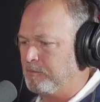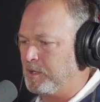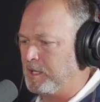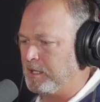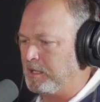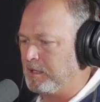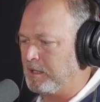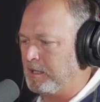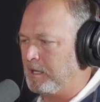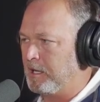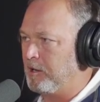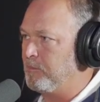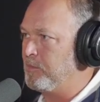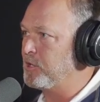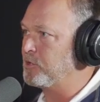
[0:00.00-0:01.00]
be in
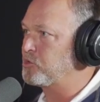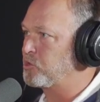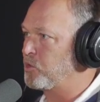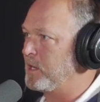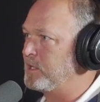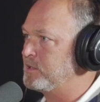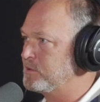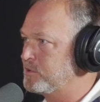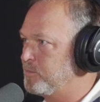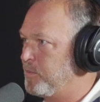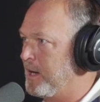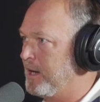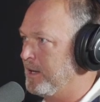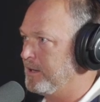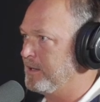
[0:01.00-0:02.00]
an administration
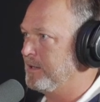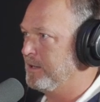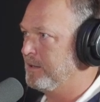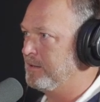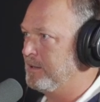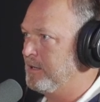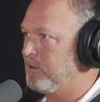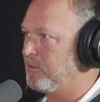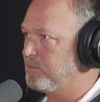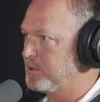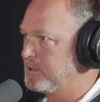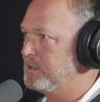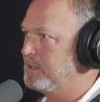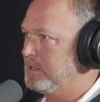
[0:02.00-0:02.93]
spot and help.